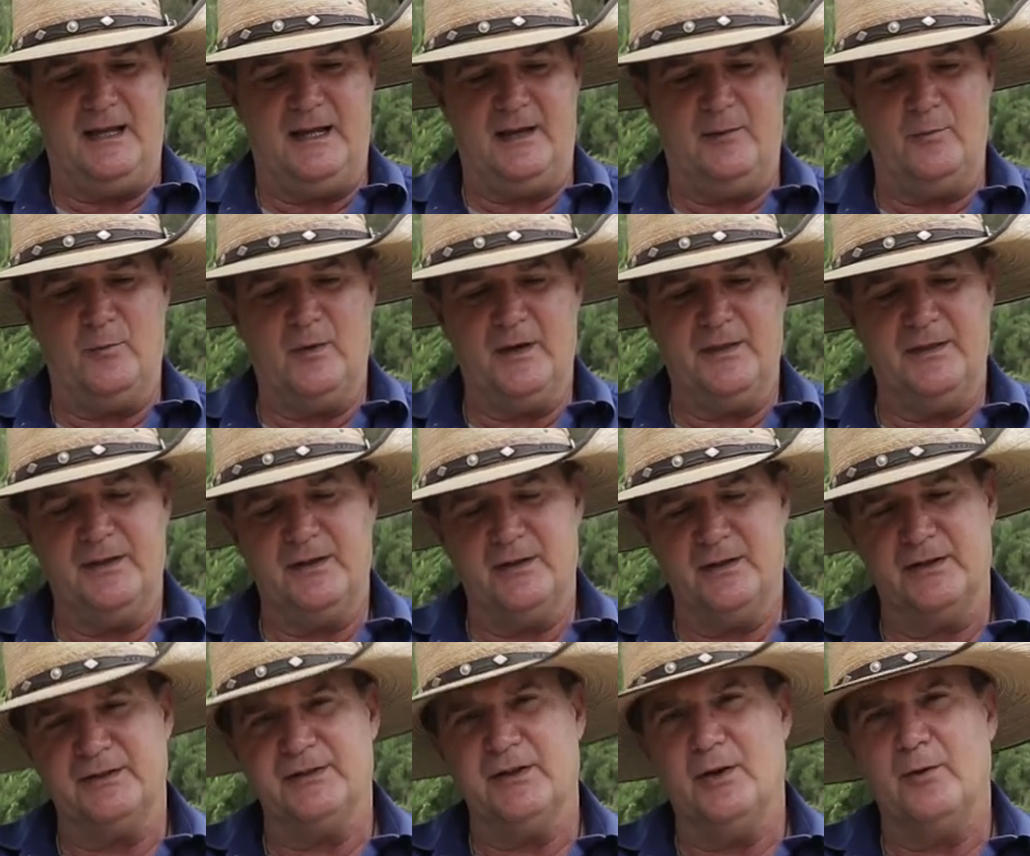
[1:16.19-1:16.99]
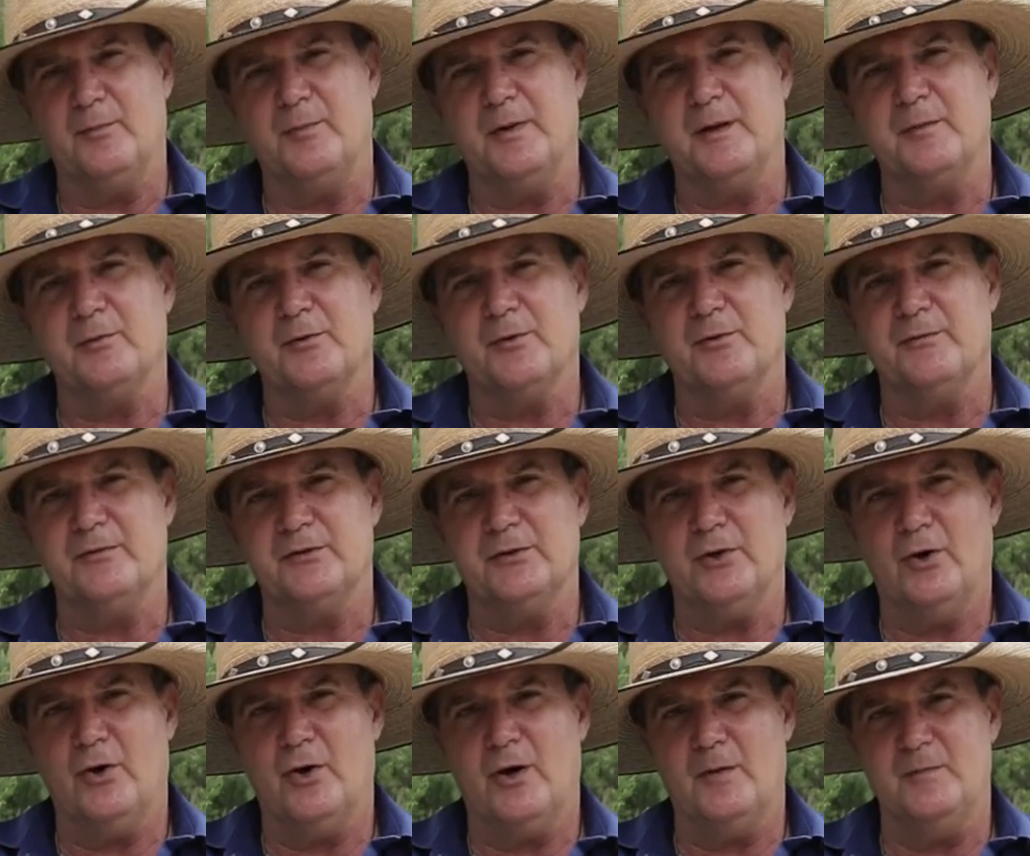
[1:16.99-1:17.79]
and one thing I tell people all the
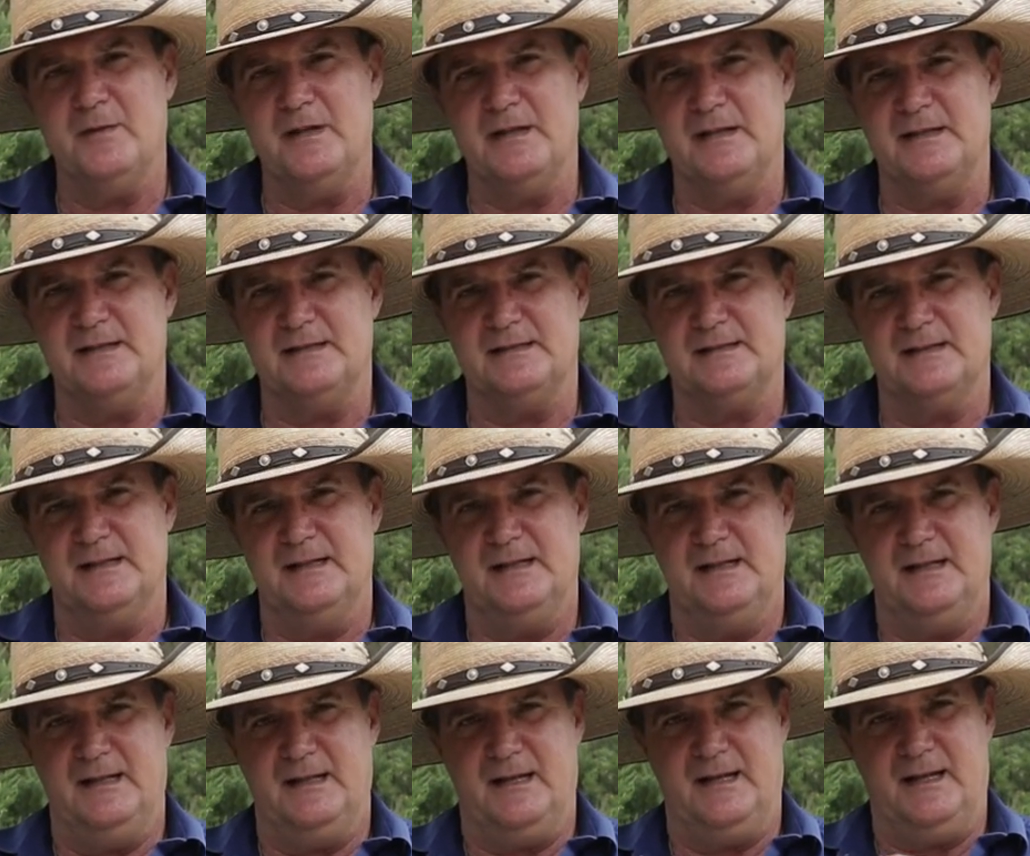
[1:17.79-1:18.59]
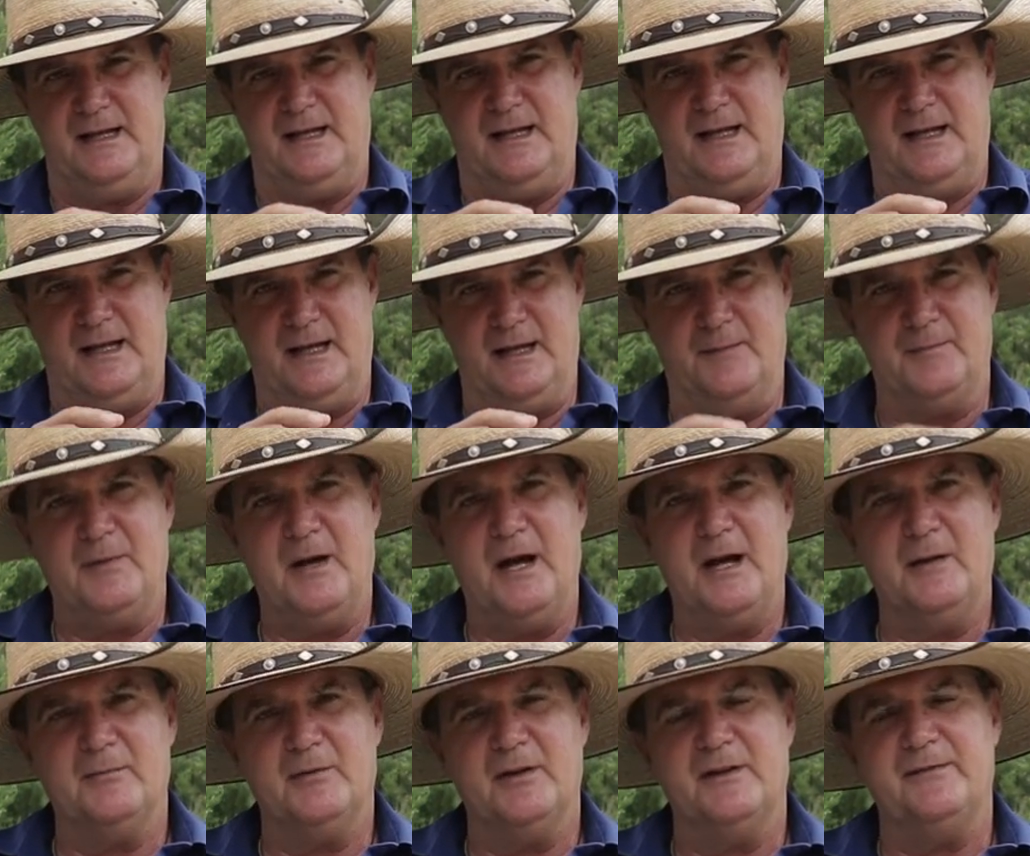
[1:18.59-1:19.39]
time is, a
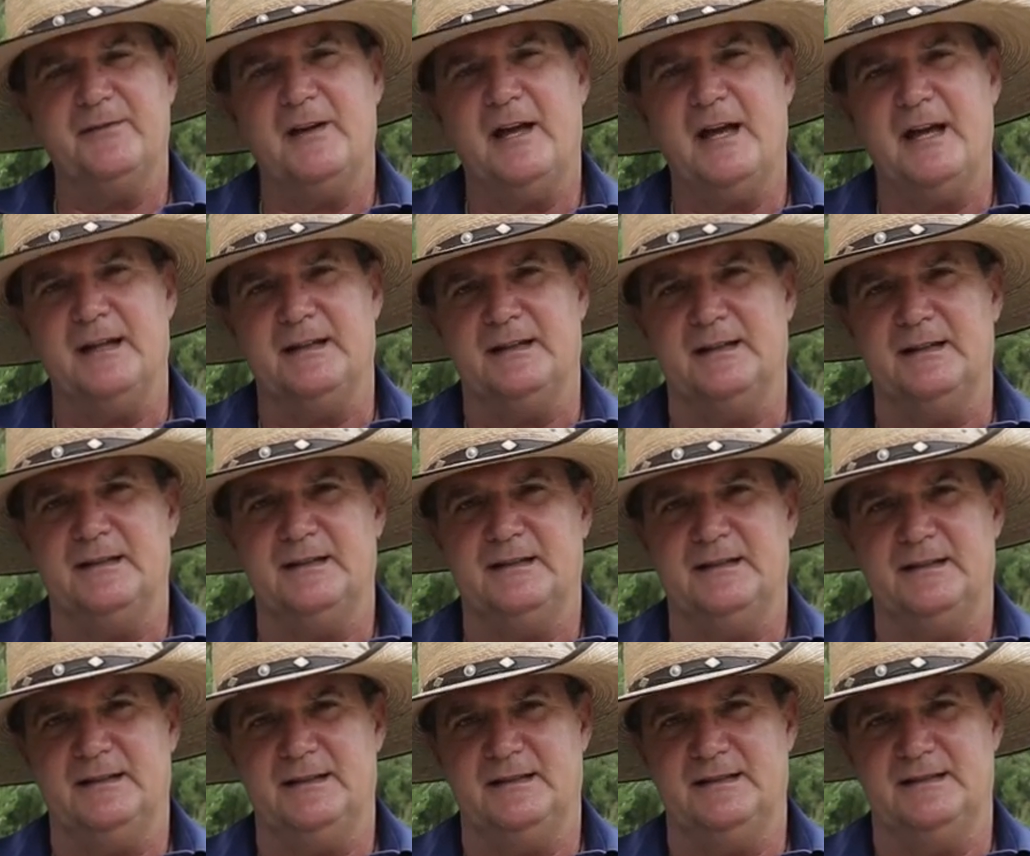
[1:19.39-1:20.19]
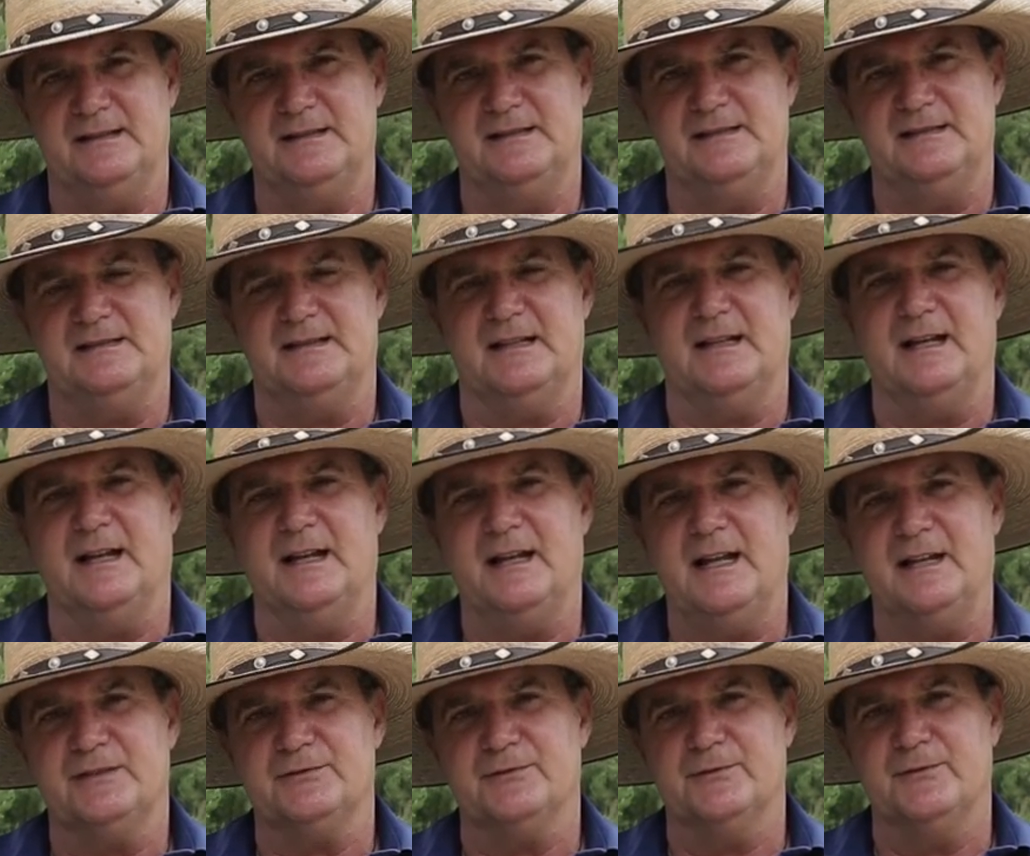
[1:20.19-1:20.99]
palm leaf hat is a
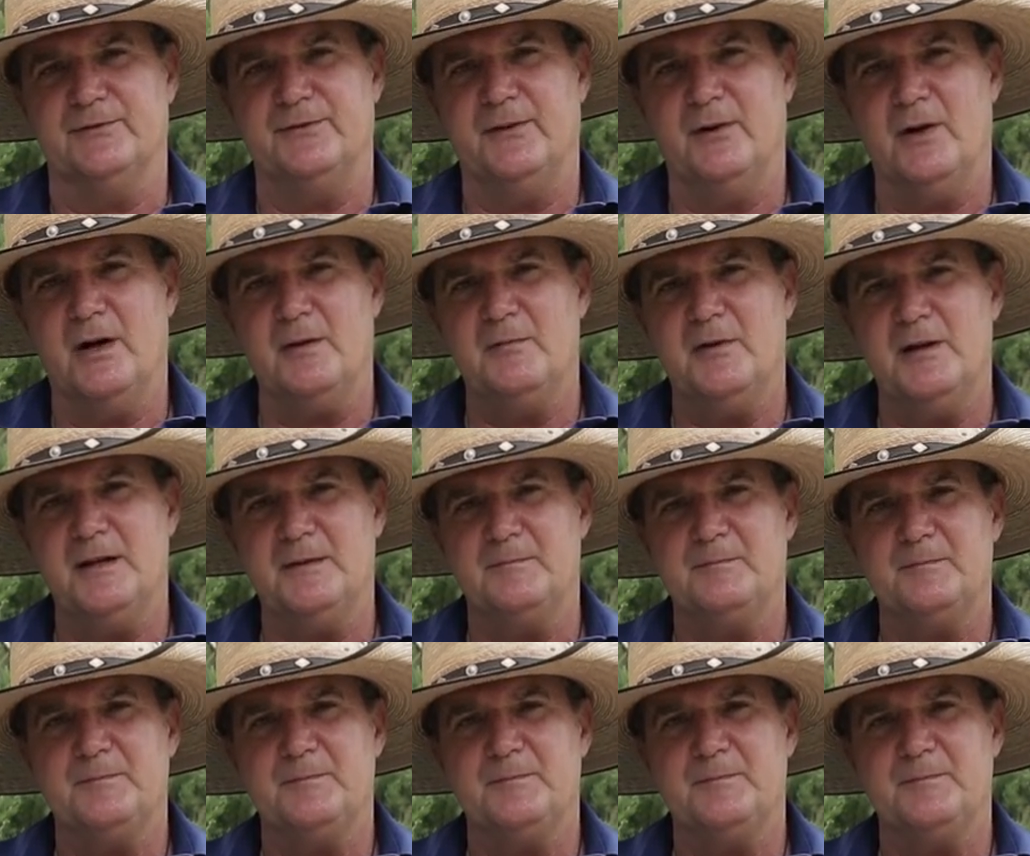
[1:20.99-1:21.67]
natural fibre,